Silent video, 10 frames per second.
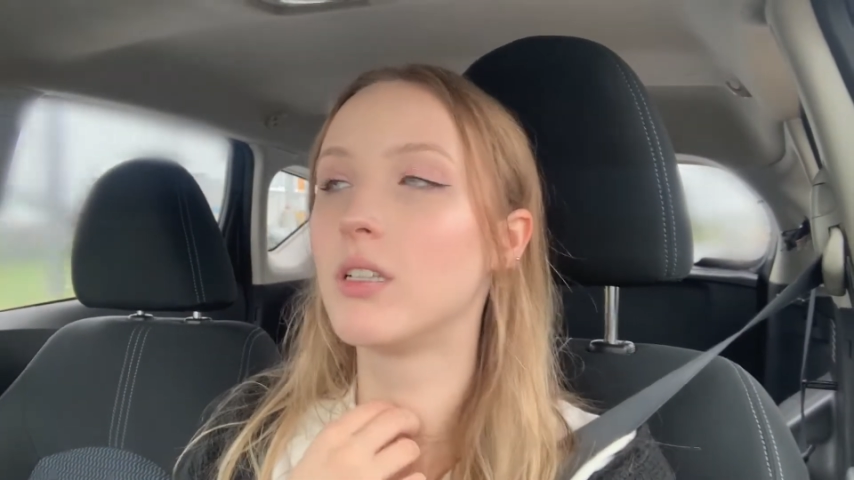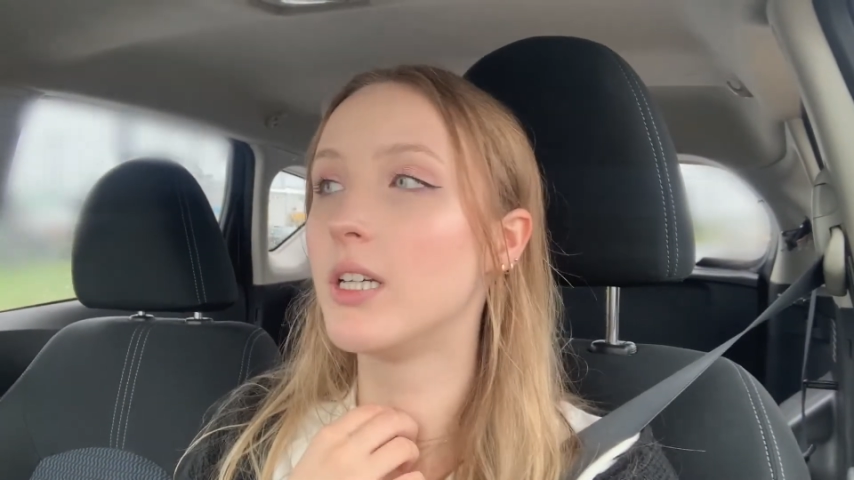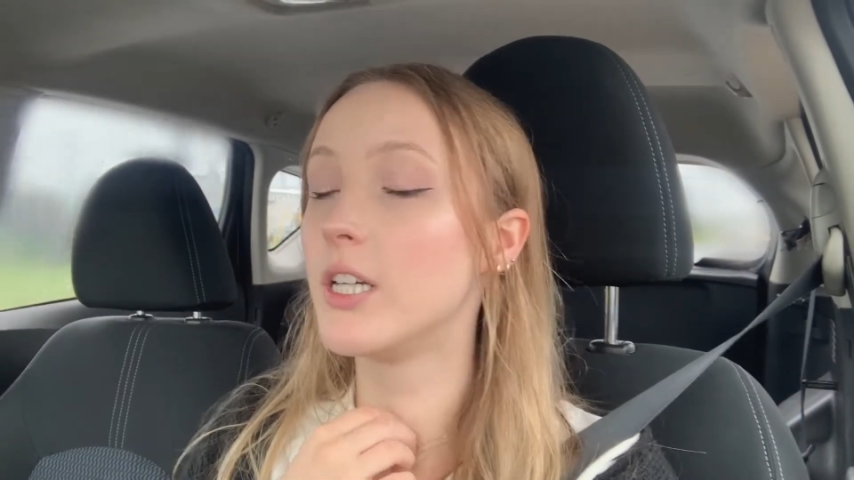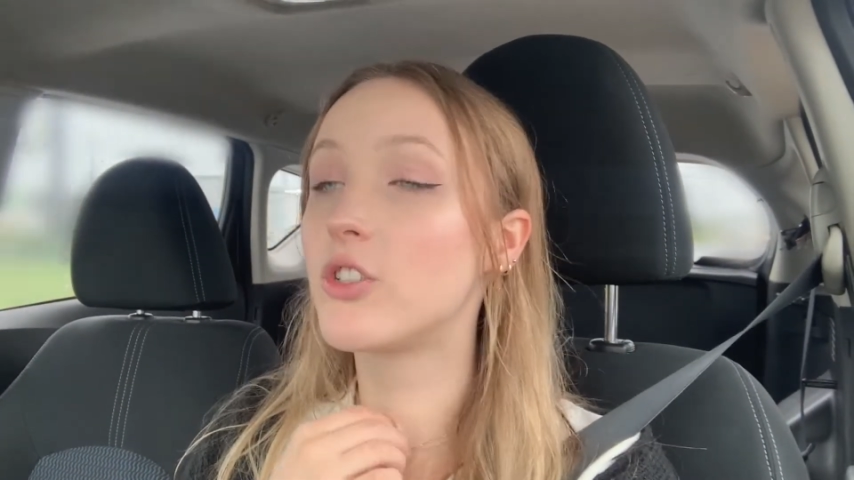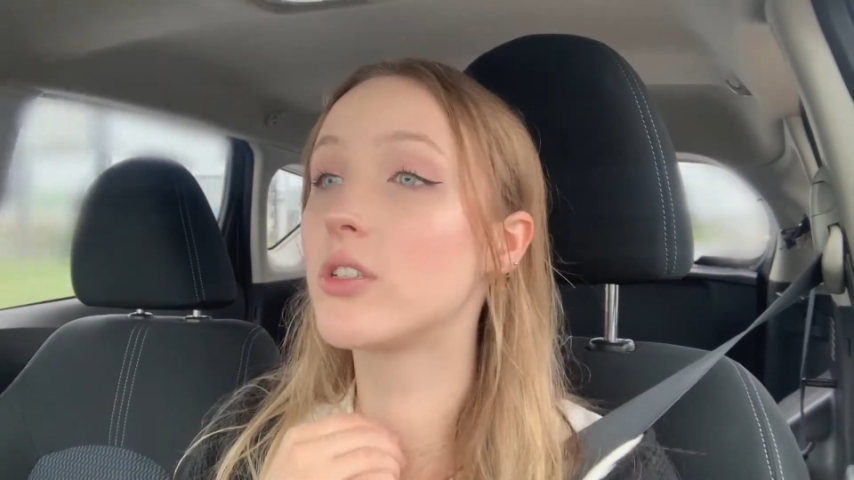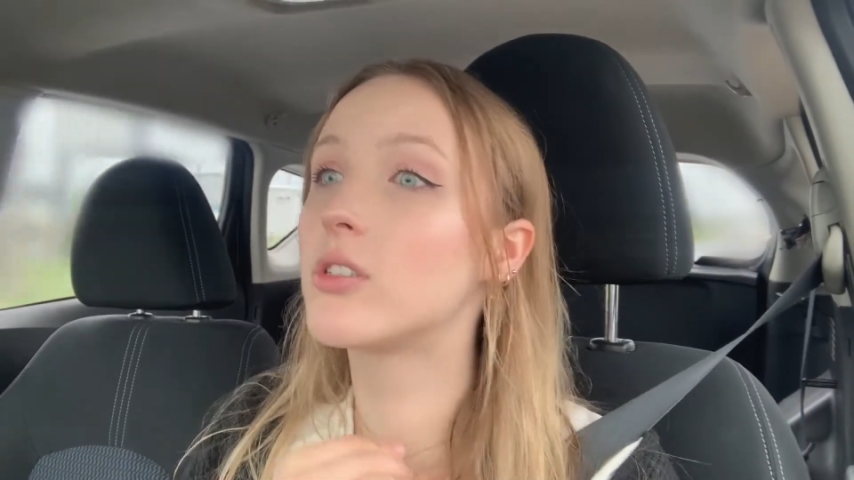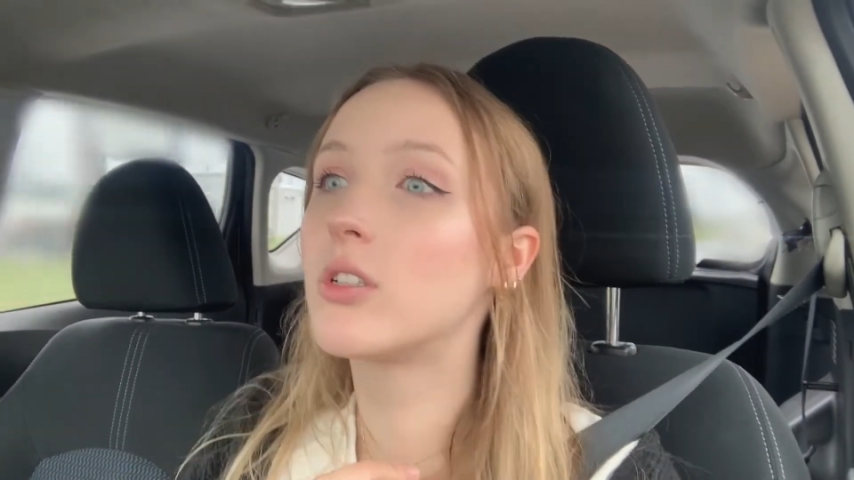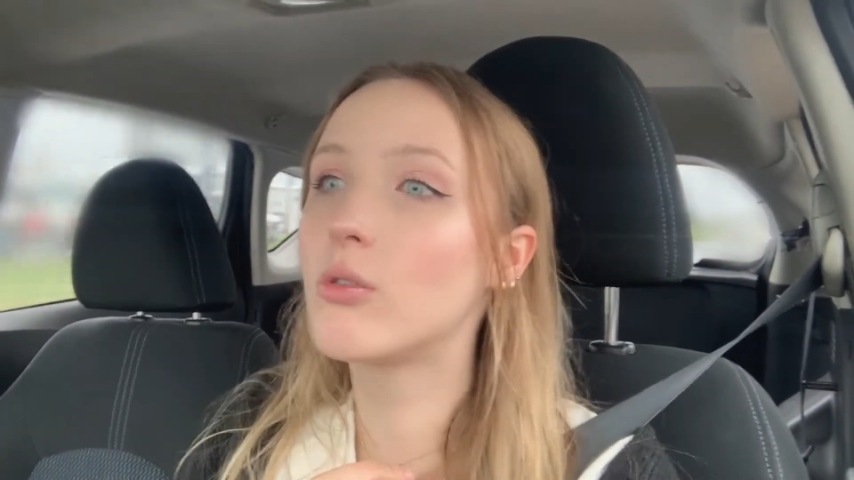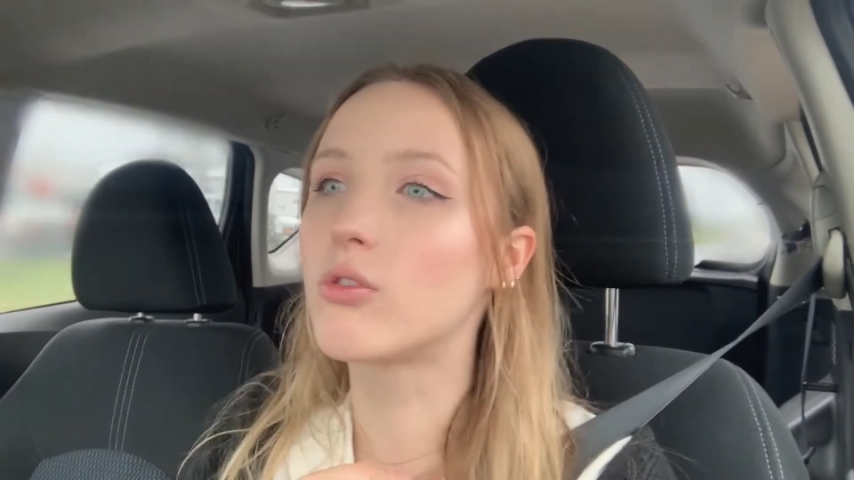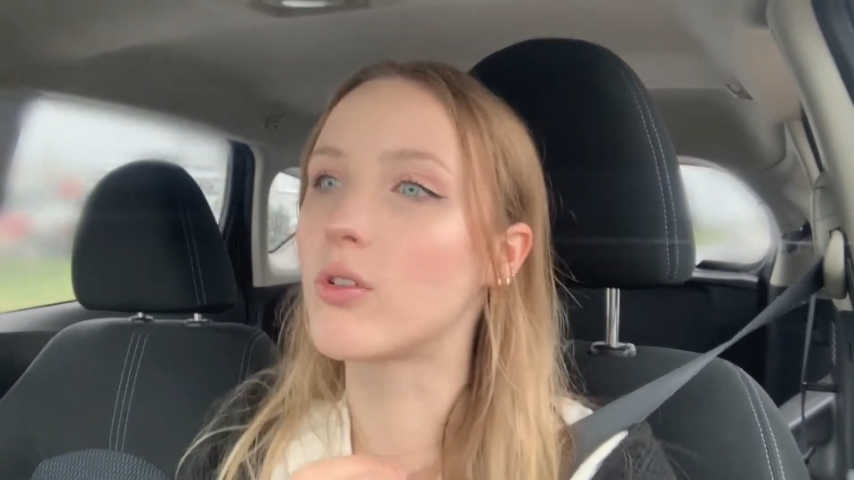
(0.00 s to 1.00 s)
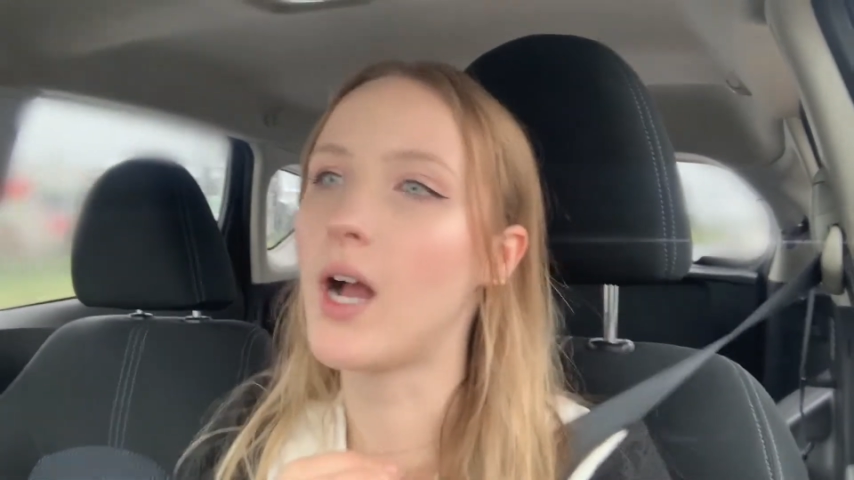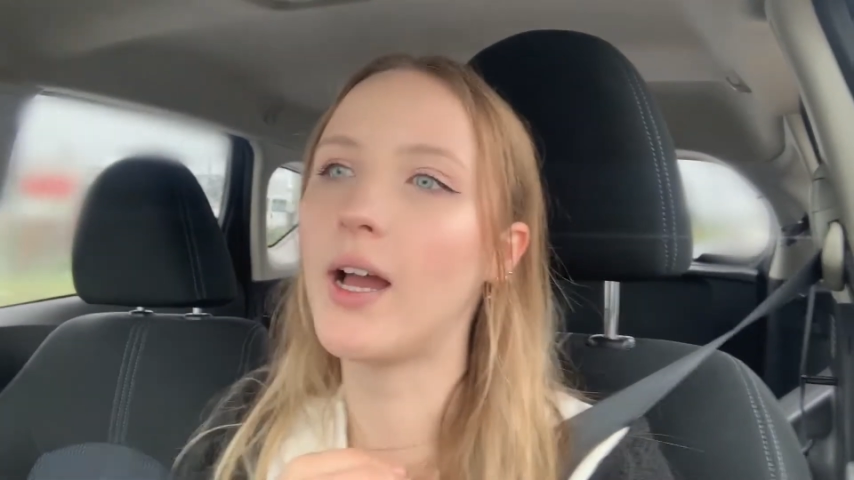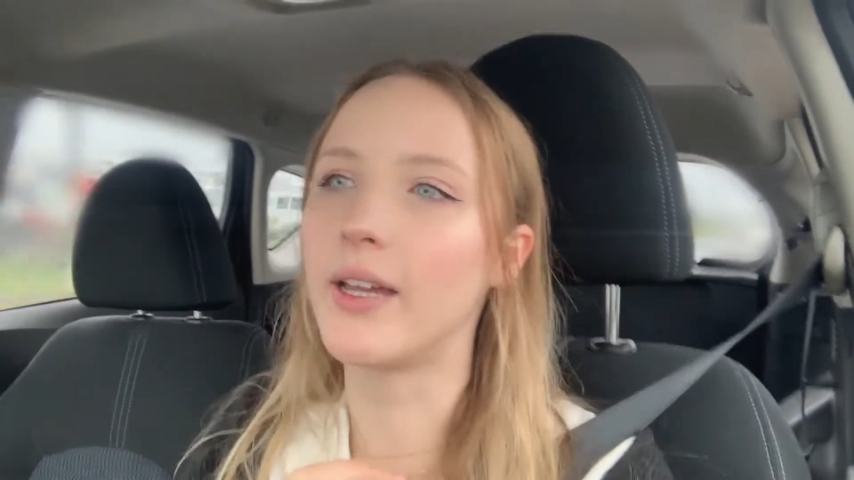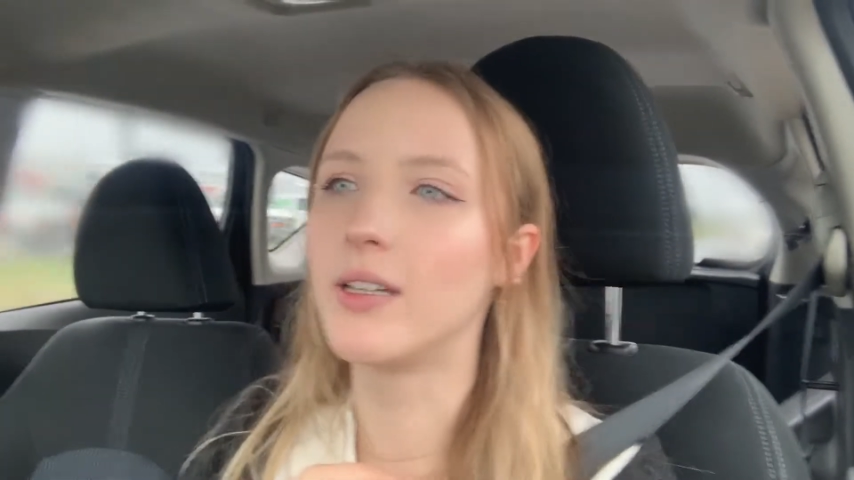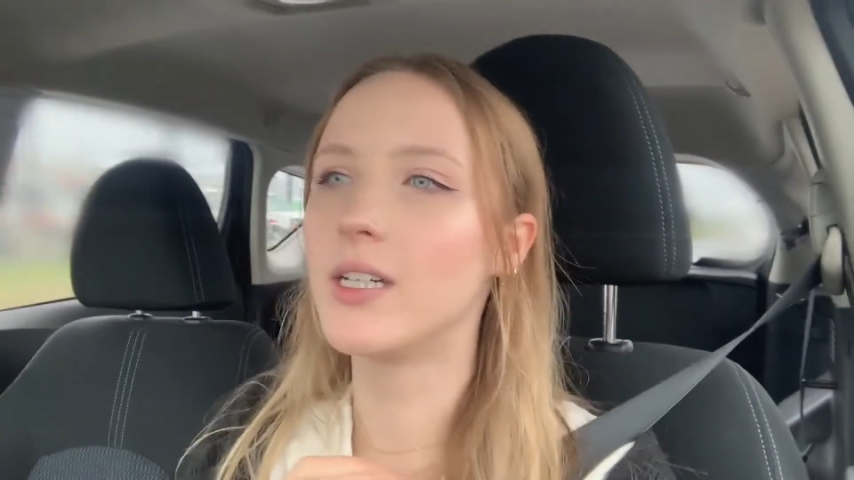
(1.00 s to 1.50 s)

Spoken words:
It's just so dry.